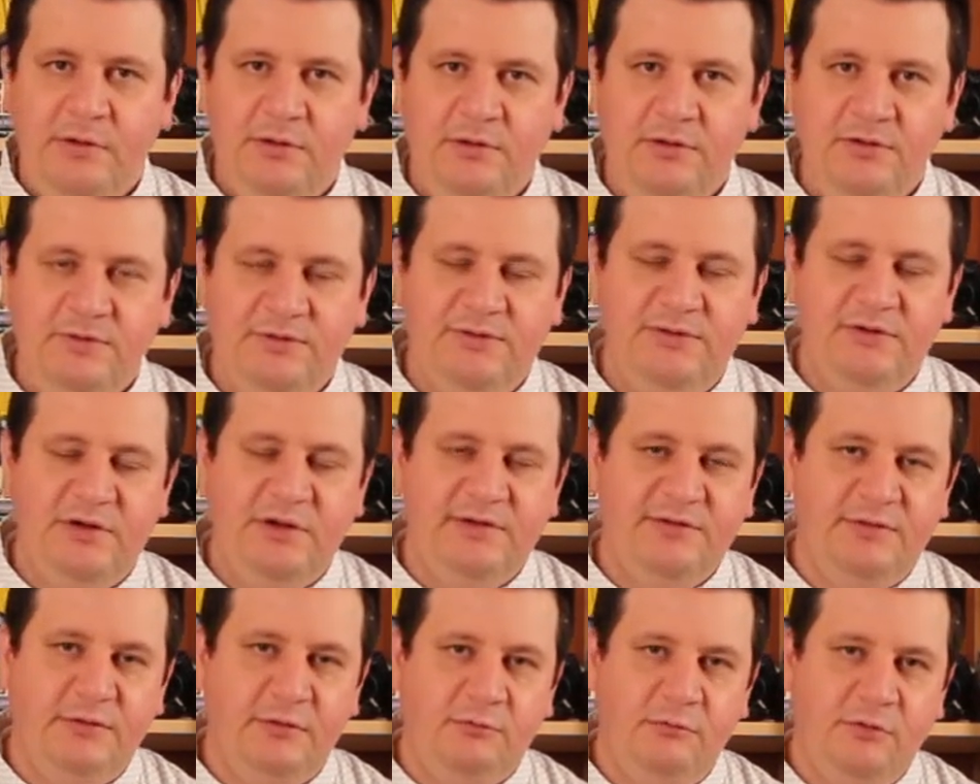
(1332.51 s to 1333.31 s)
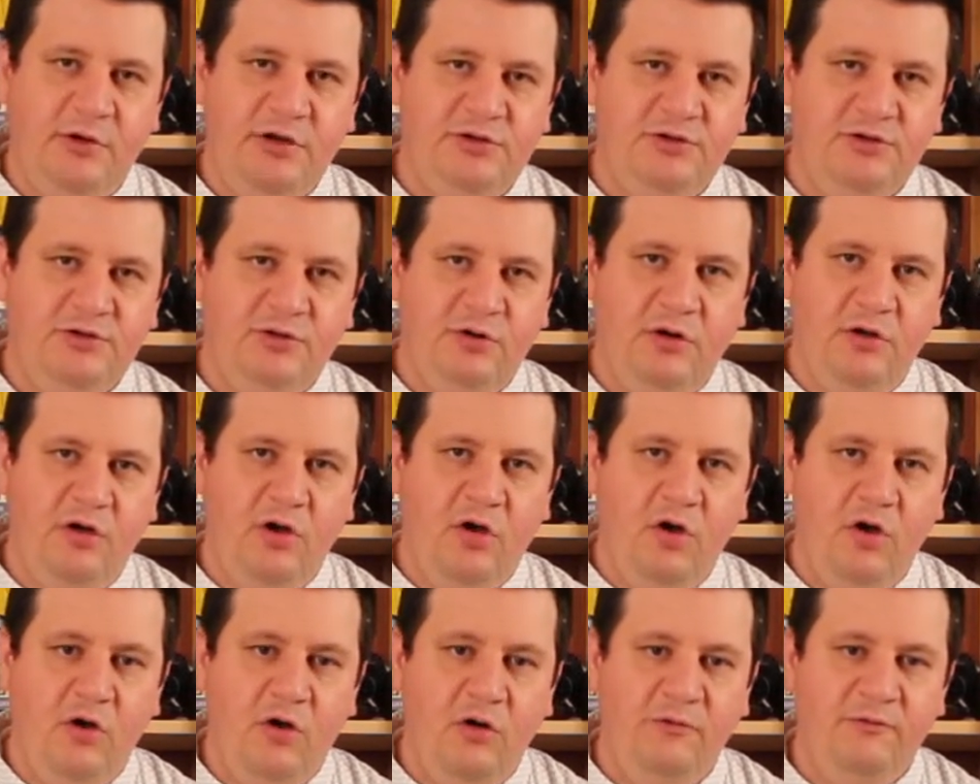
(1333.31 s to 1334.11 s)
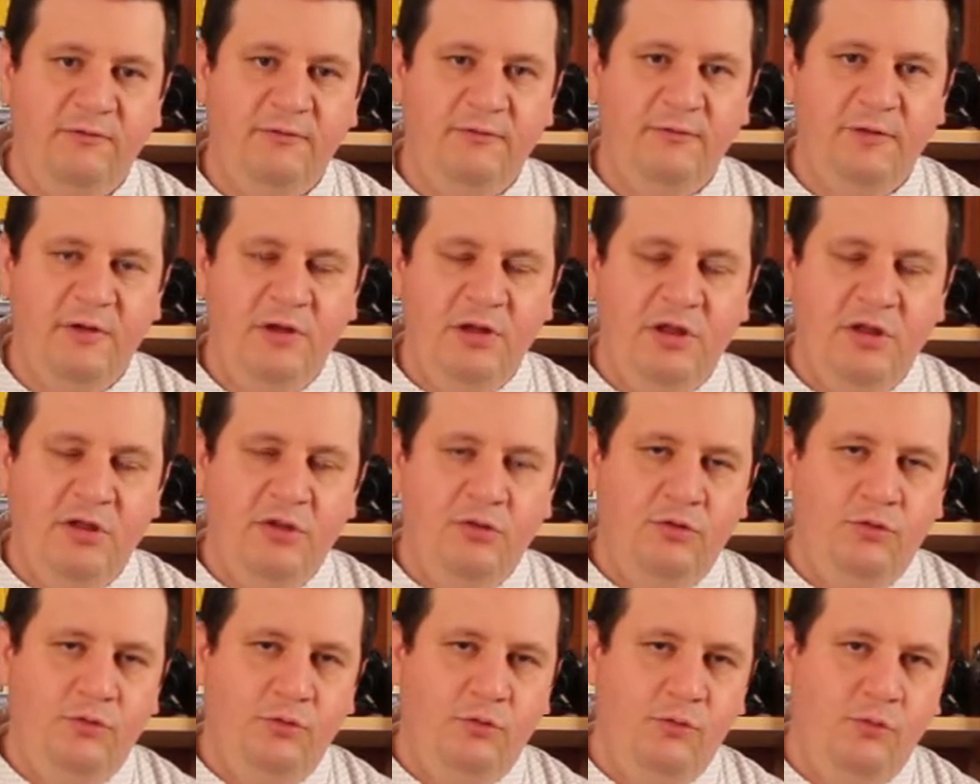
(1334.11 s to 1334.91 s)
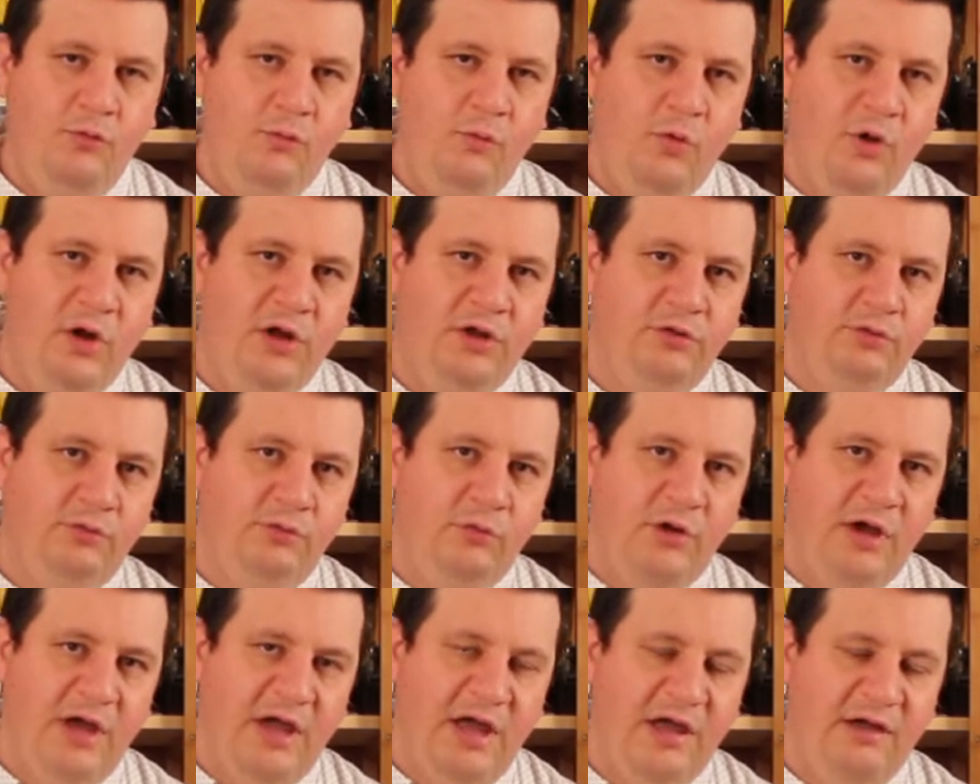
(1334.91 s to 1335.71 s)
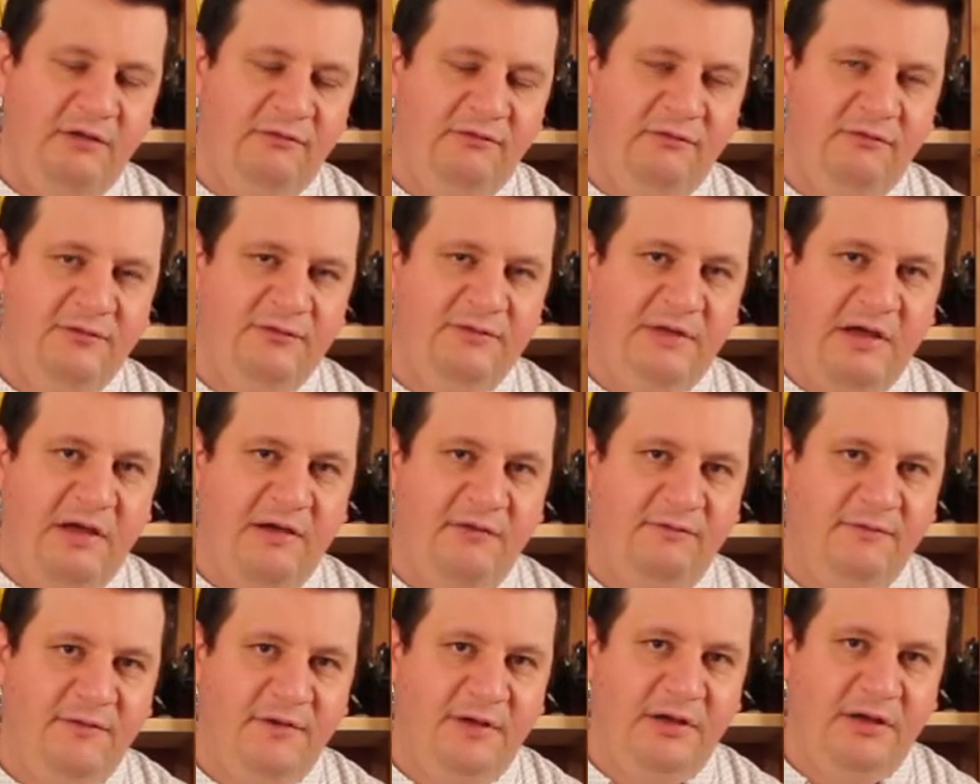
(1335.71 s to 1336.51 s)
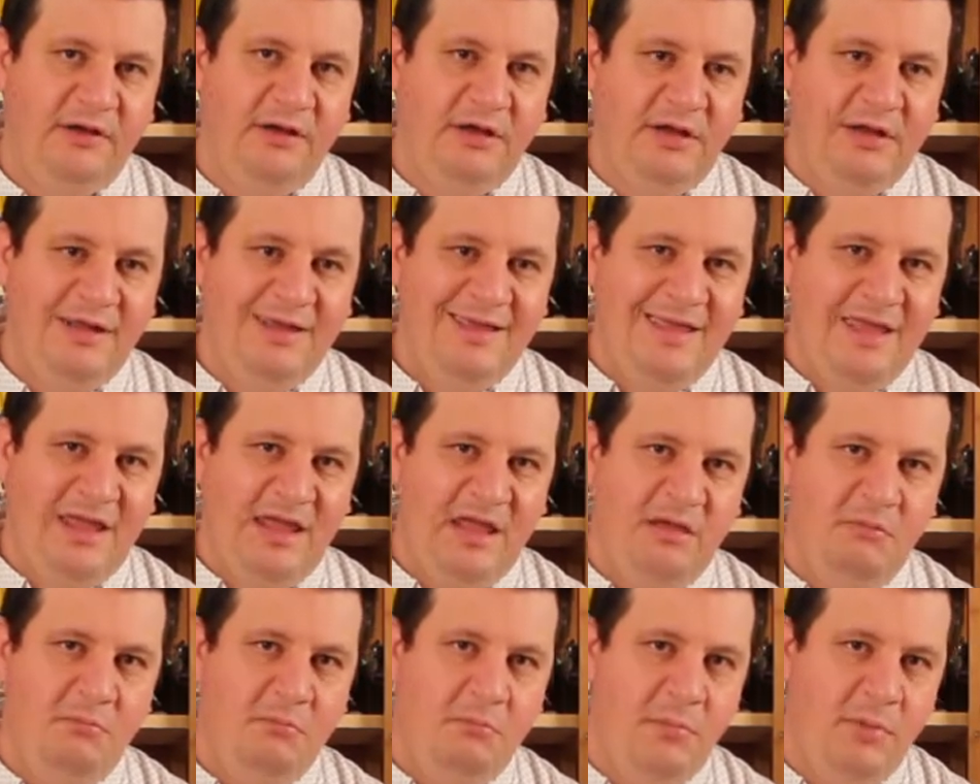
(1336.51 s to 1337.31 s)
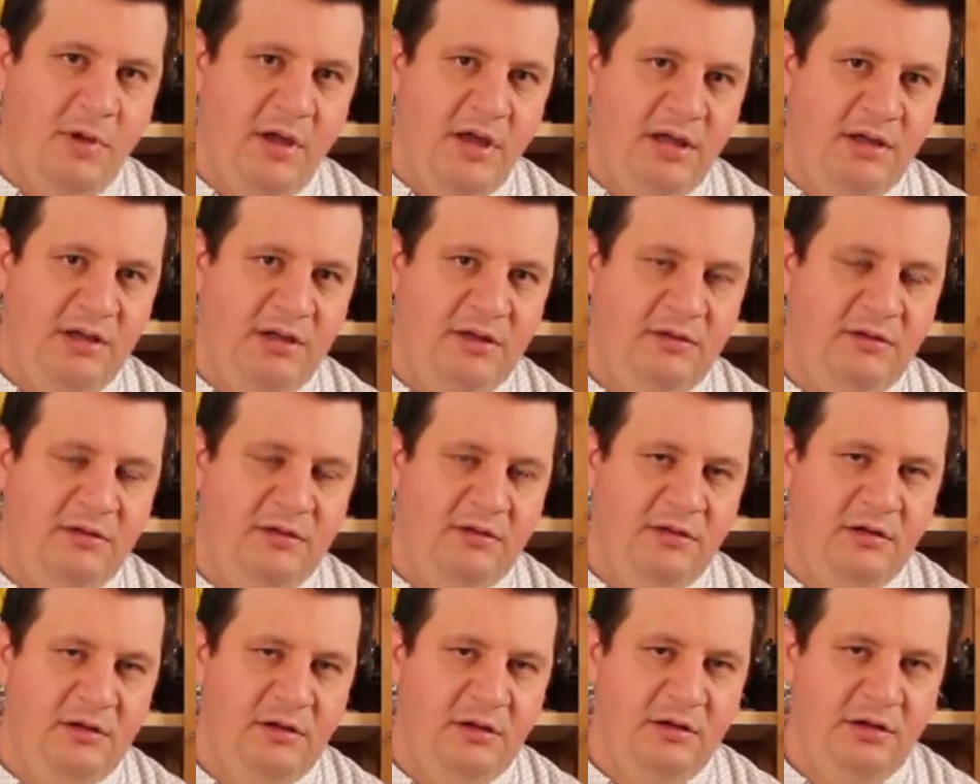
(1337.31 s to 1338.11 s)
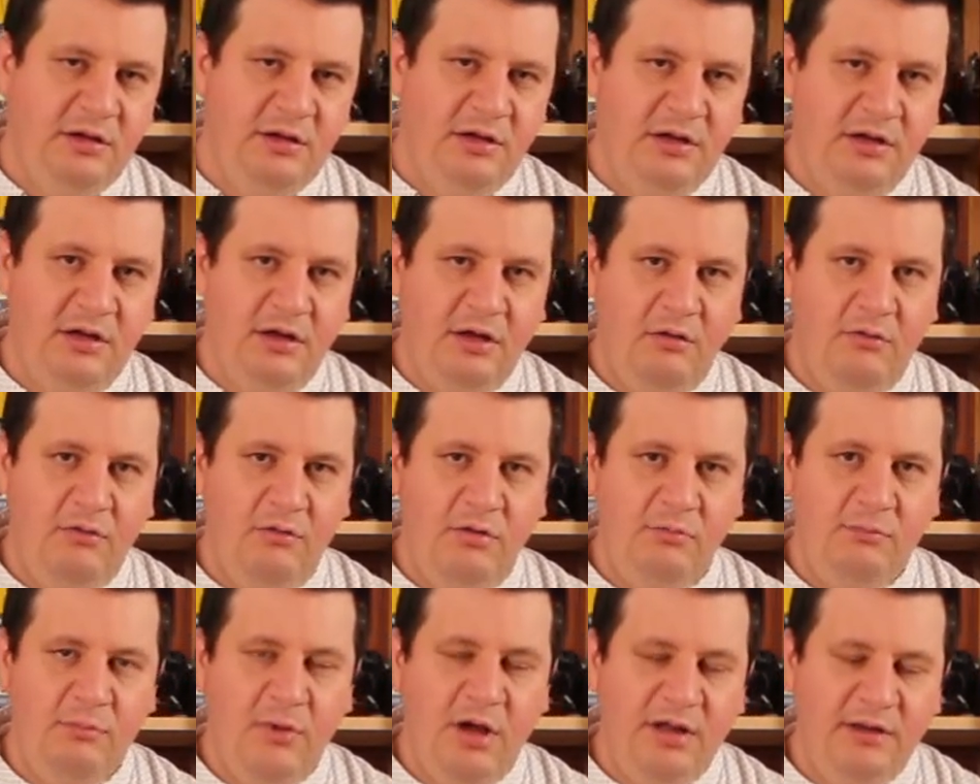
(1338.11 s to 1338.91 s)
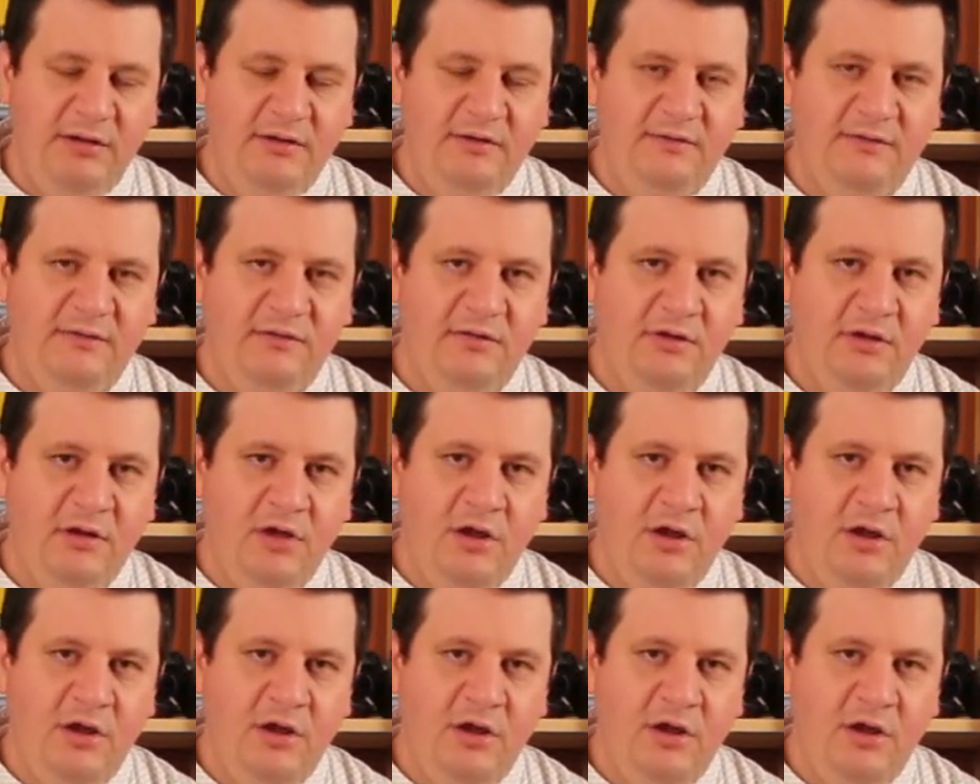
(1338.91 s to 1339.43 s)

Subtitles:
It's just a question of, do we want to have something embedded in our bodies,